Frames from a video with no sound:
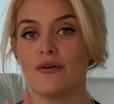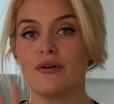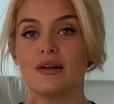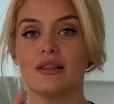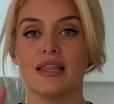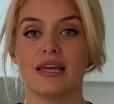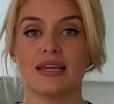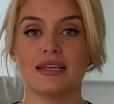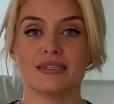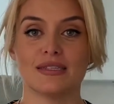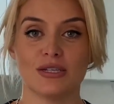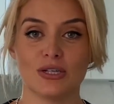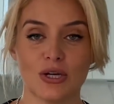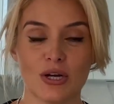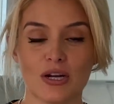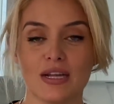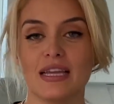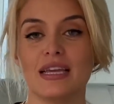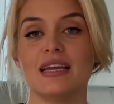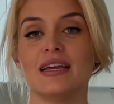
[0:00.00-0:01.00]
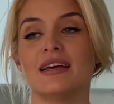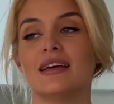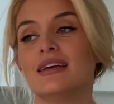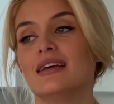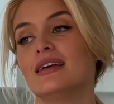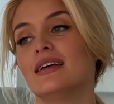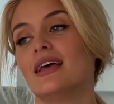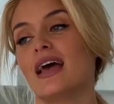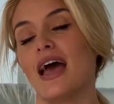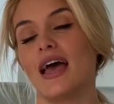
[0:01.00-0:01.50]
glazed turkey
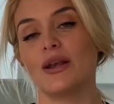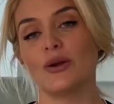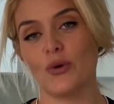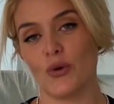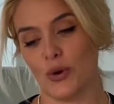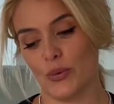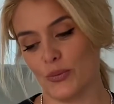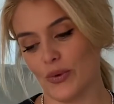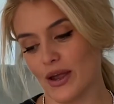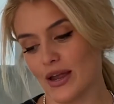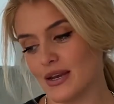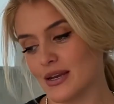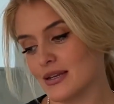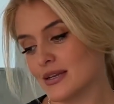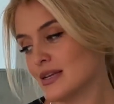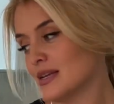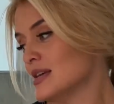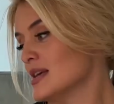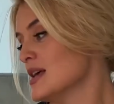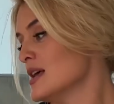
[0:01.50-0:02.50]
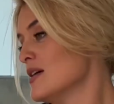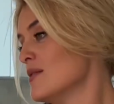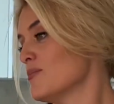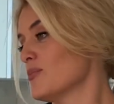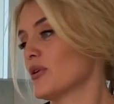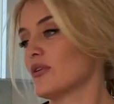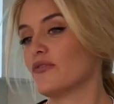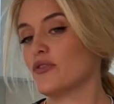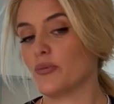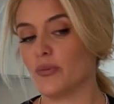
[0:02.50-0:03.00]
and cornbread,
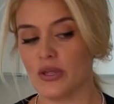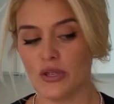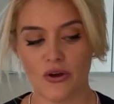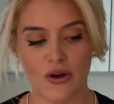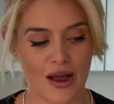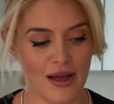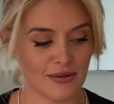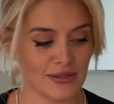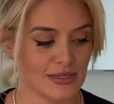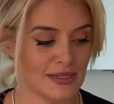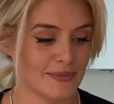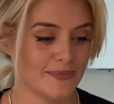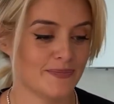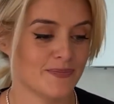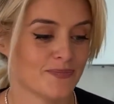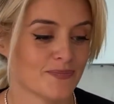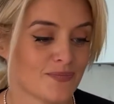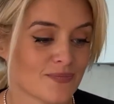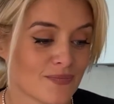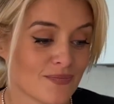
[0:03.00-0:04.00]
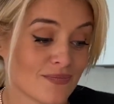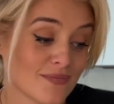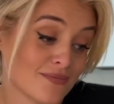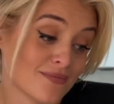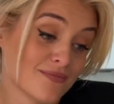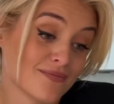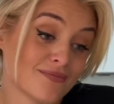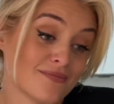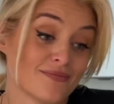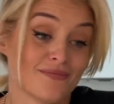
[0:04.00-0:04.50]
perfuming your house.
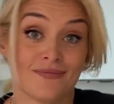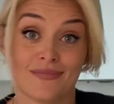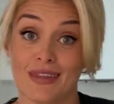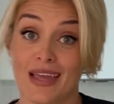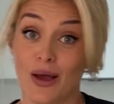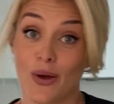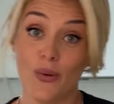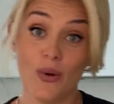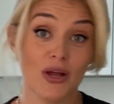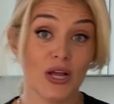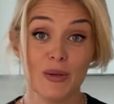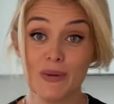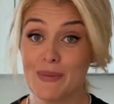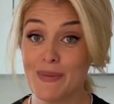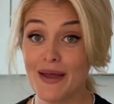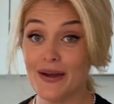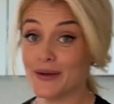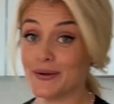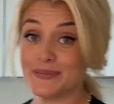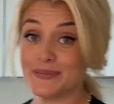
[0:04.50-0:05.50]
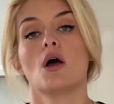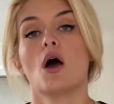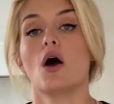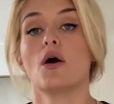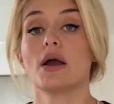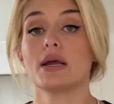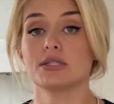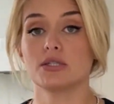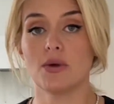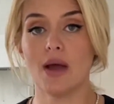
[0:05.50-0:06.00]
What could be better?
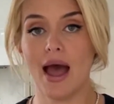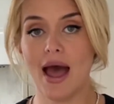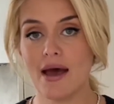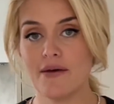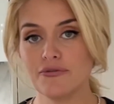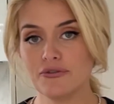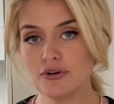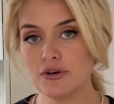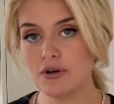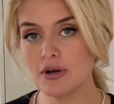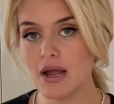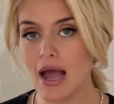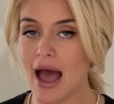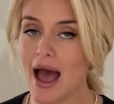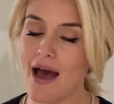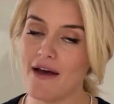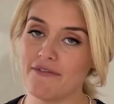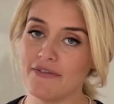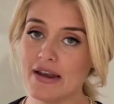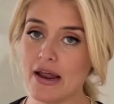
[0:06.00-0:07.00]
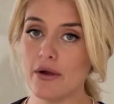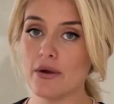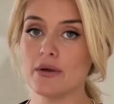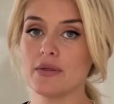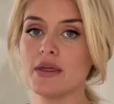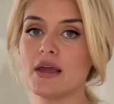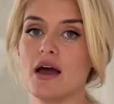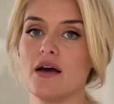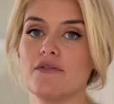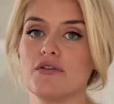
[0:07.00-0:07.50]
Okay, so after half an hour in
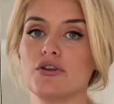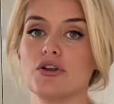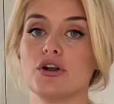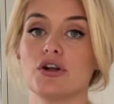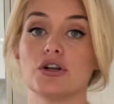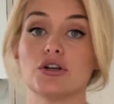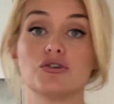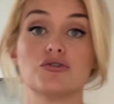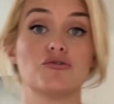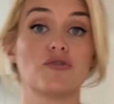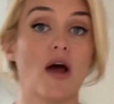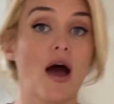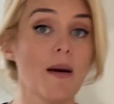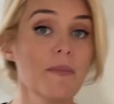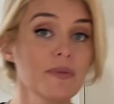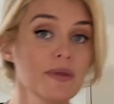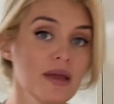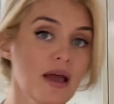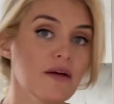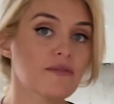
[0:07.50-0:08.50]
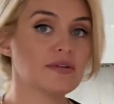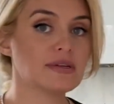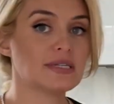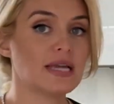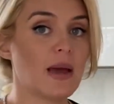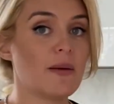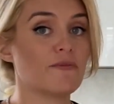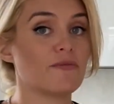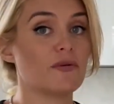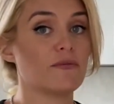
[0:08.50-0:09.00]
the oven, you're gonna drop the oven
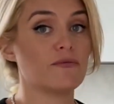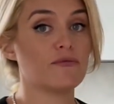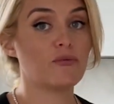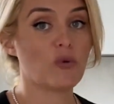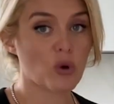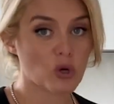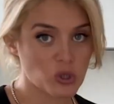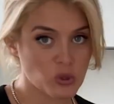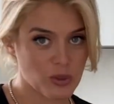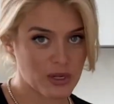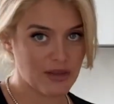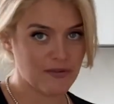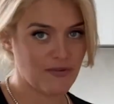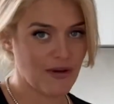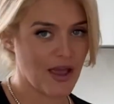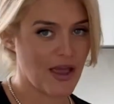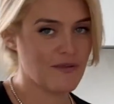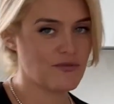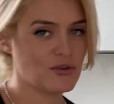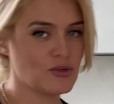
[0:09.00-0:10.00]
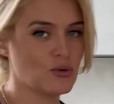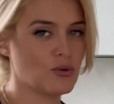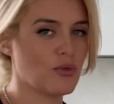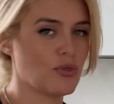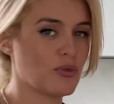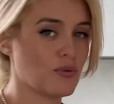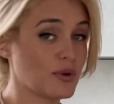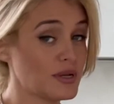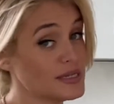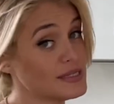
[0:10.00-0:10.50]
temp from 425 to
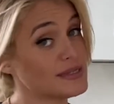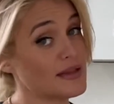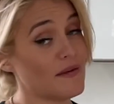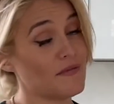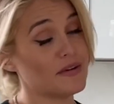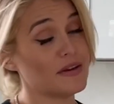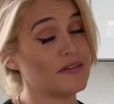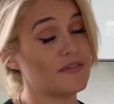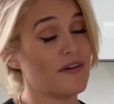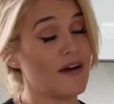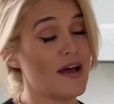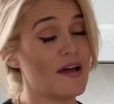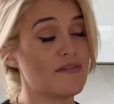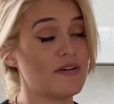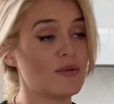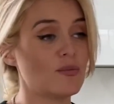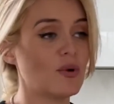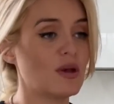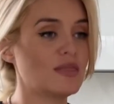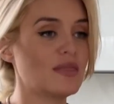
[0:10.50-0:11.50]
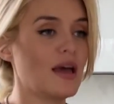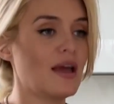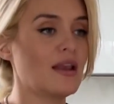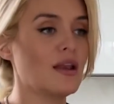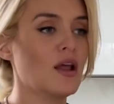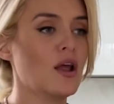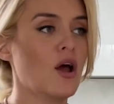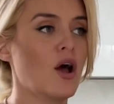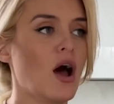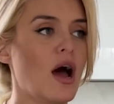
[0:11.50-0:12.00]
375. And what that
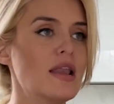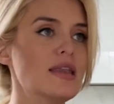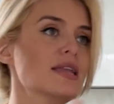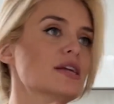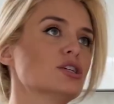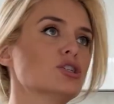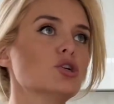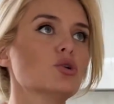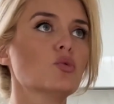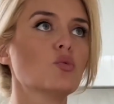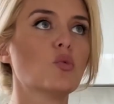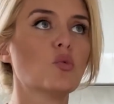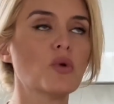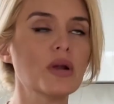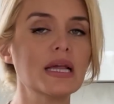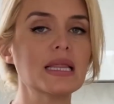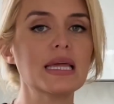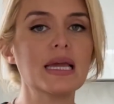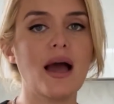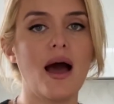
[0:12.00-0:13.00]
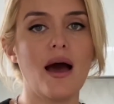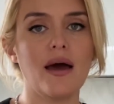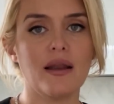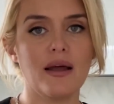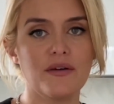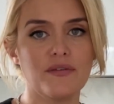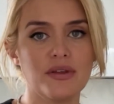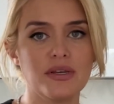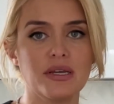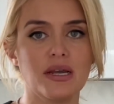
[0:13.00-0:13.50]
initial really hot
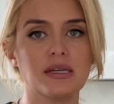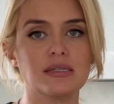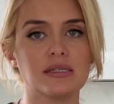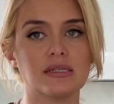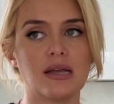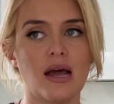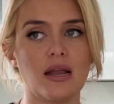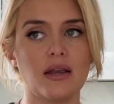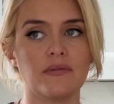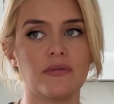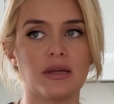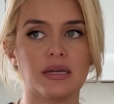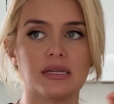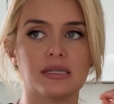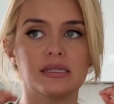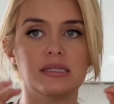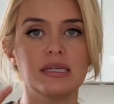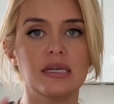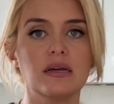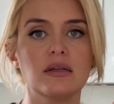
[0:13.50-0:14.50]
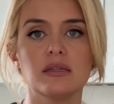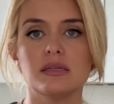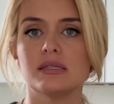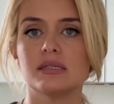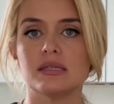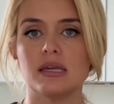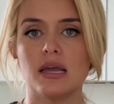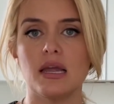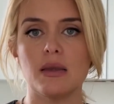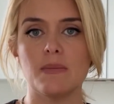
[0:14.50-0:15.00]
oven does is kind of like seal the
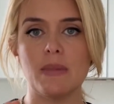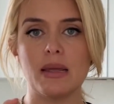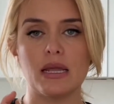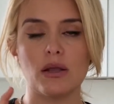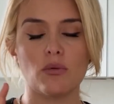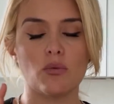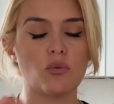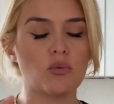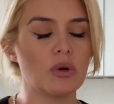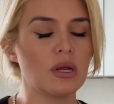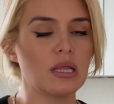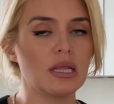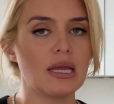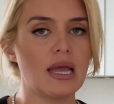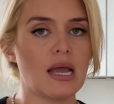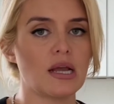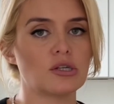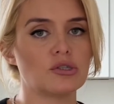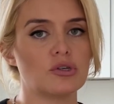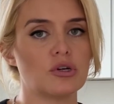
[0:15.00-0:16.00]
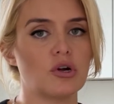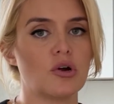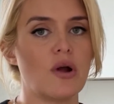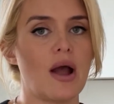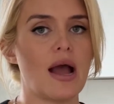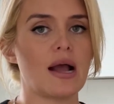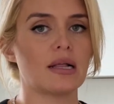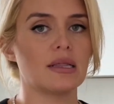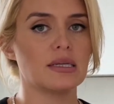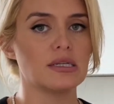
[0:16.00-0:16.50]
skin, make it really extra
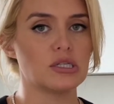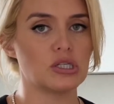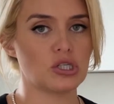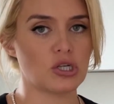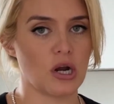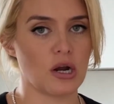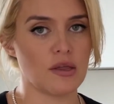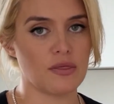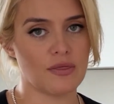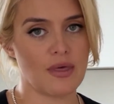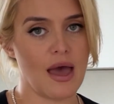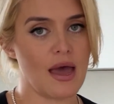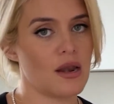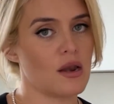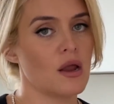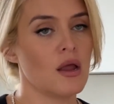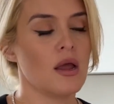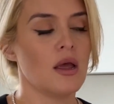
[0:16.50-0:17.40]
crackly, start that